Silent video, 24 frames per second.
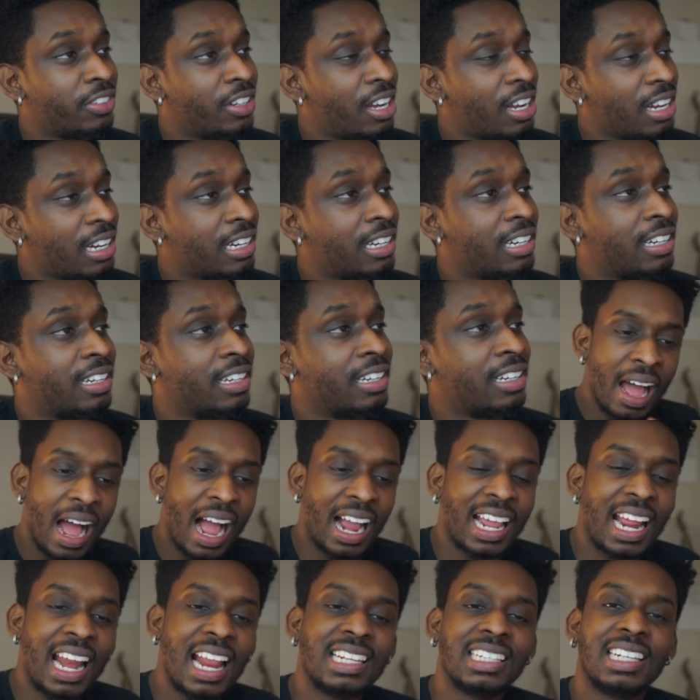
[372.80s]
fuck? I
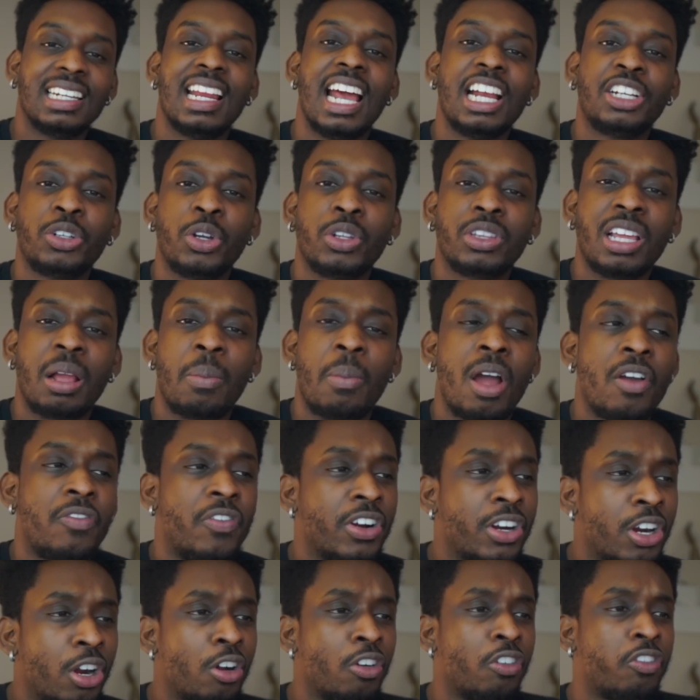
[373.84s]
get it's a natural thing, but if a
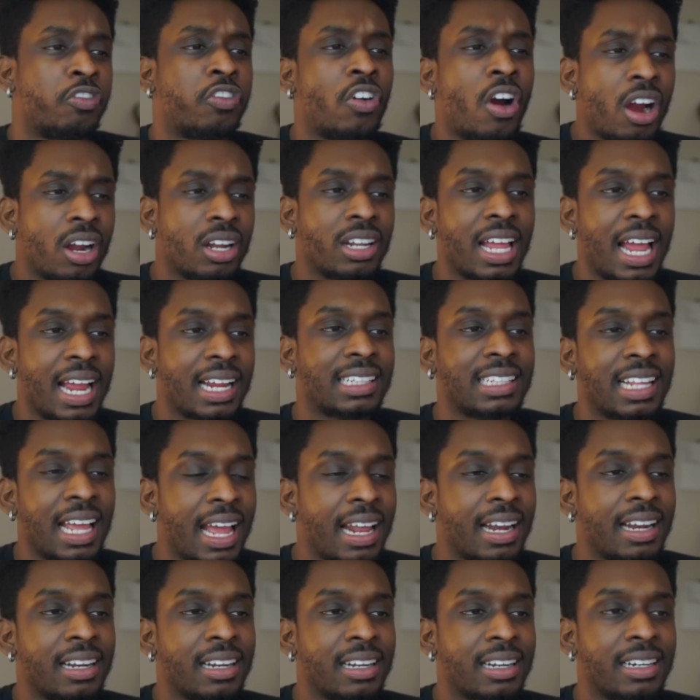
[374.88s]
girl fart like
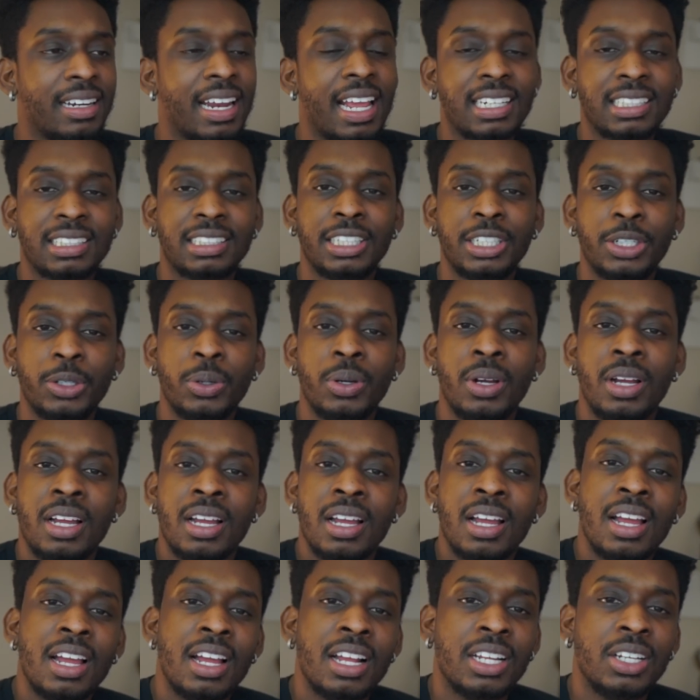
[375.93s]
that next to you,
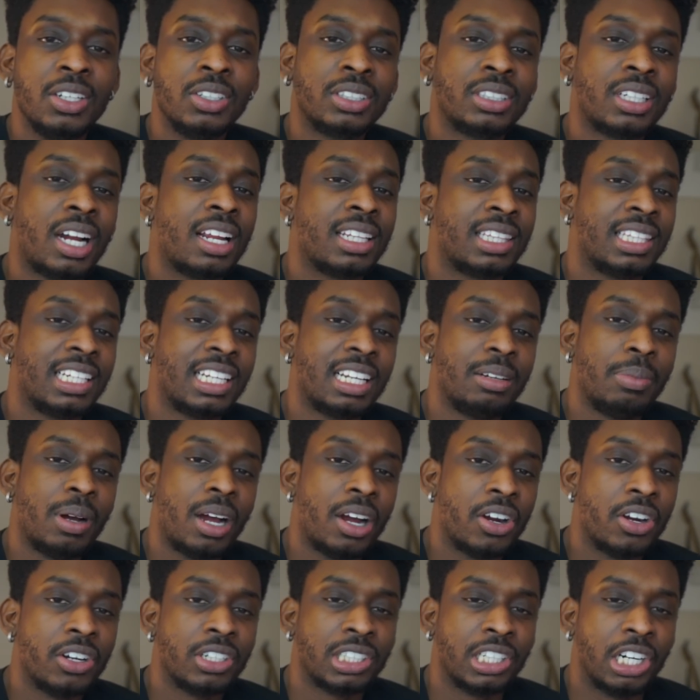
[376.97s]
you start thinking about
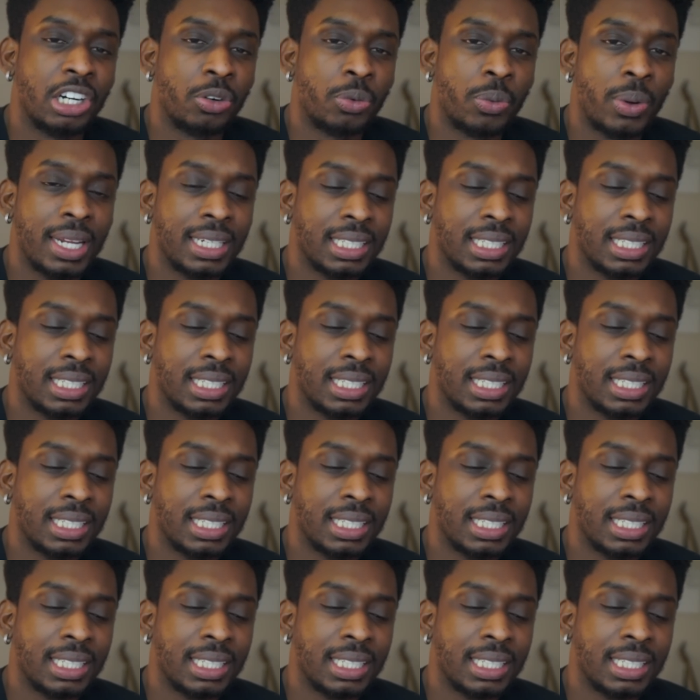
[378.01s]
her a certain way.